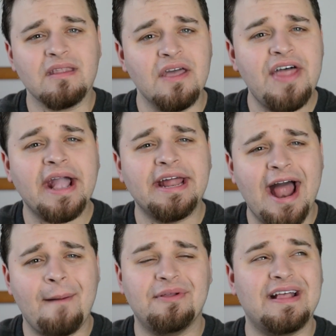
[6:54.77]
that can
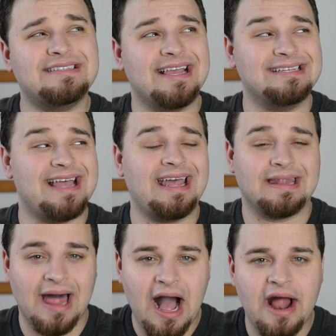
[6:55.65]
happen. That takes a
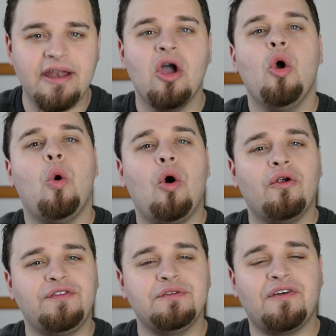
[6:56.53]
lot.
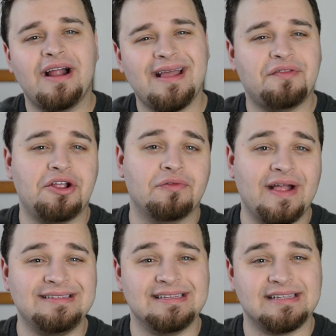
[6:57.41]
Or if you find out that your
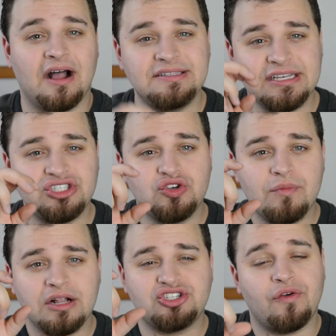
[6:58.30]
lens is hunting too
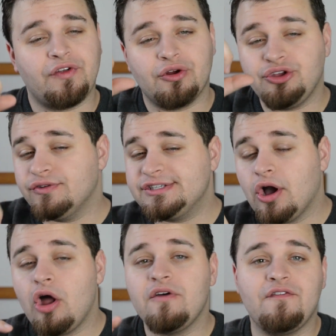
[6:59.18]
much, so if you're
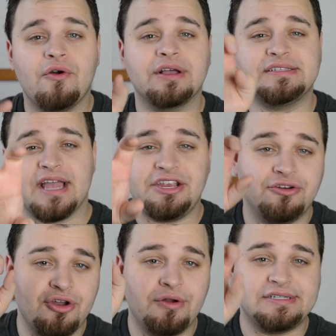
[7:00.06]
using autofocus and
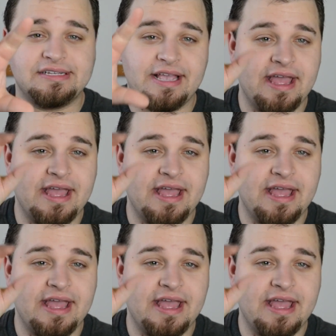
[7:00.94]
you're noticing